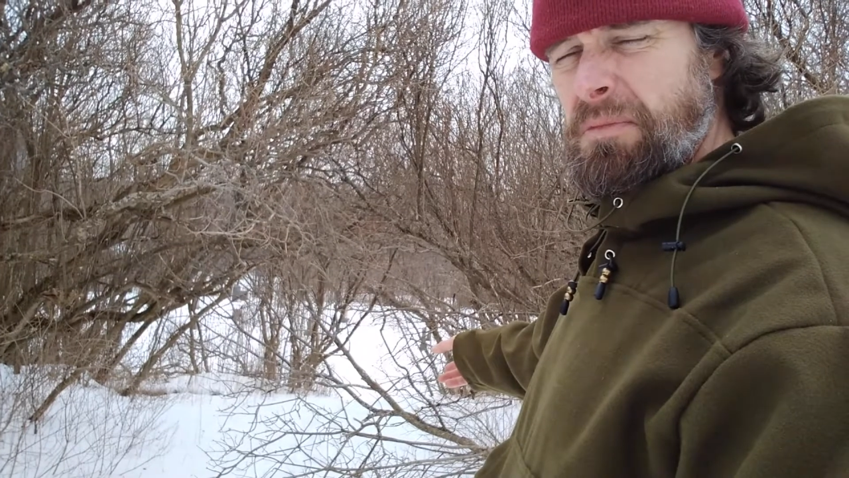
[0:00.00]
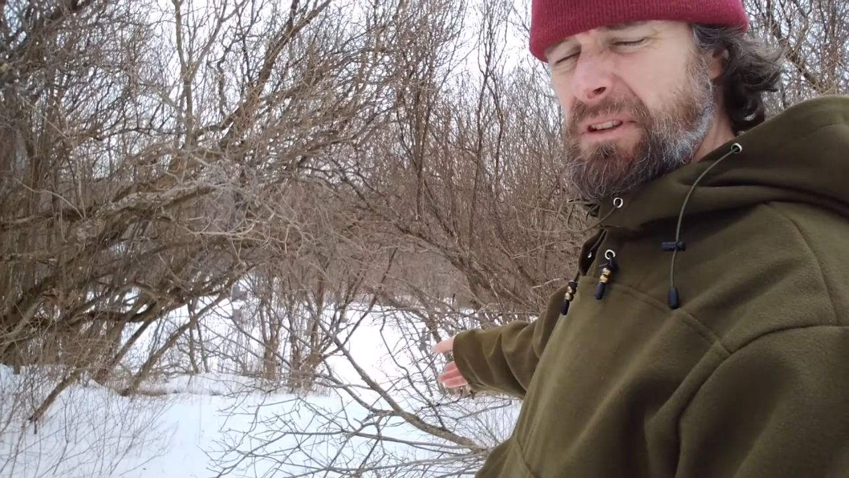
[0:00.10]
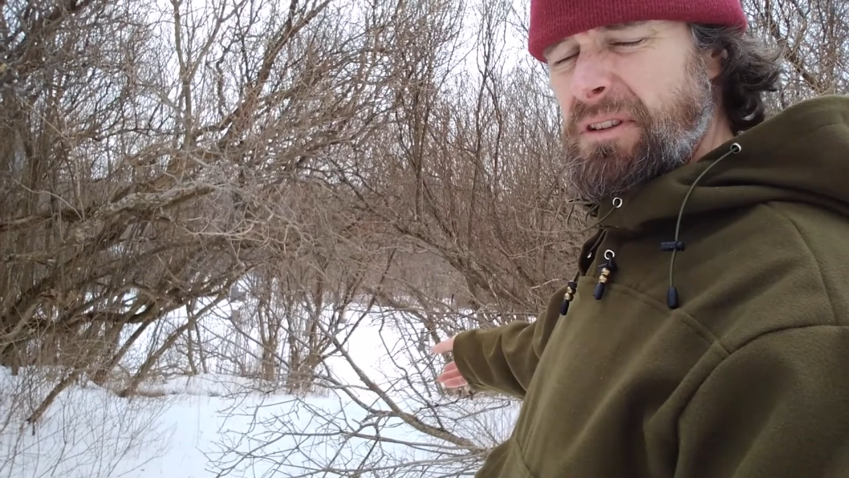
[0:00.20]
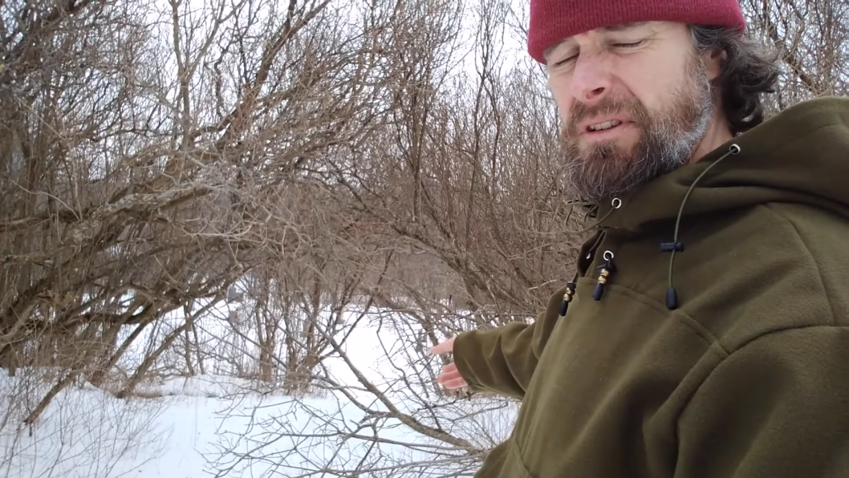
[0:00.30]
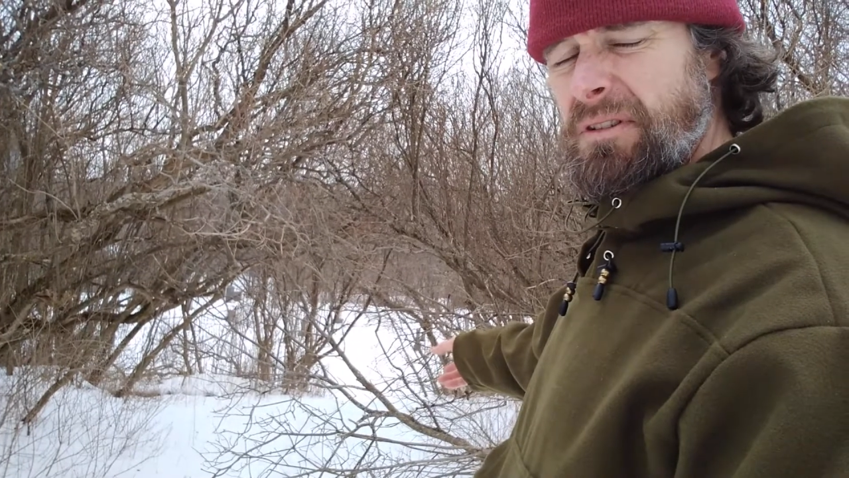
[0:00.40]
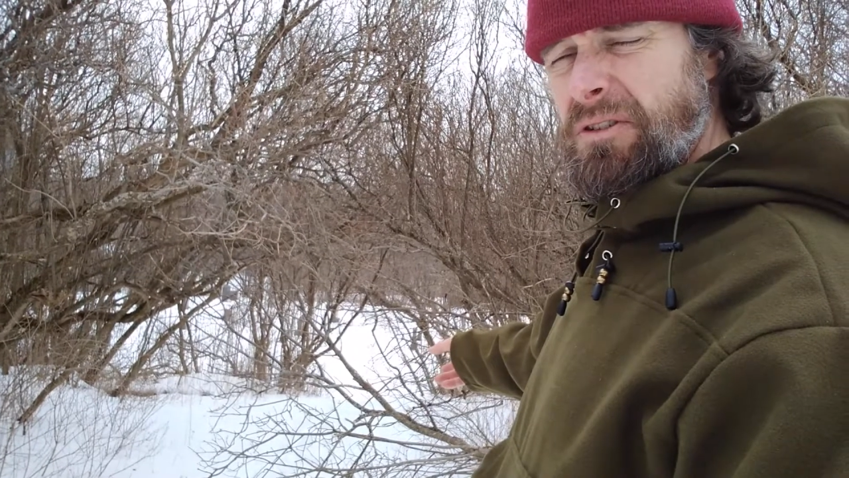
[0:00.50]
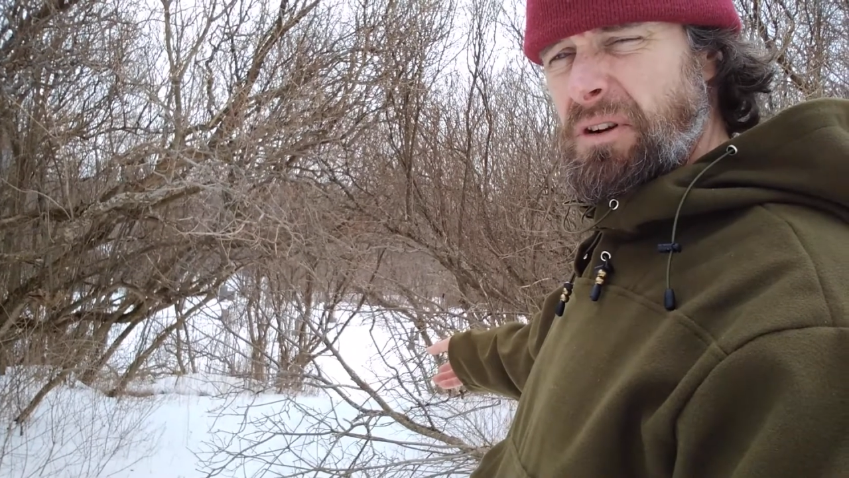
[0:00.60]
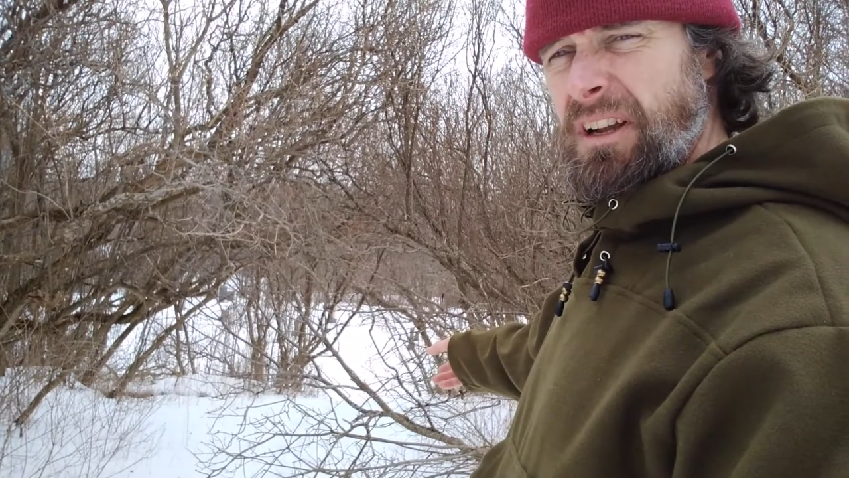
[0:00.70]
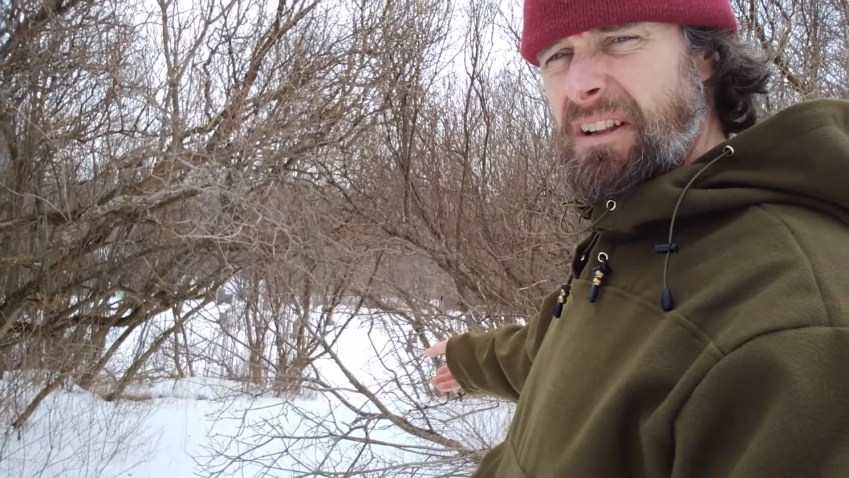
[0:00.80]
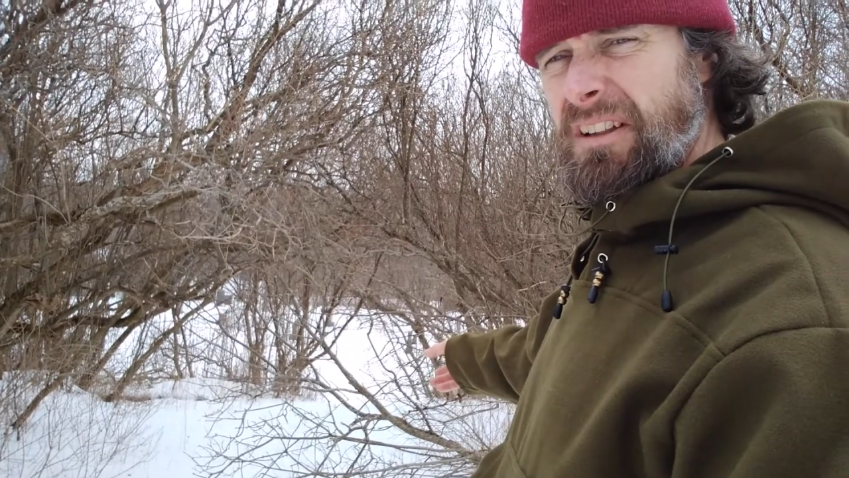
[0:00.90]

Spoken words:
the trail,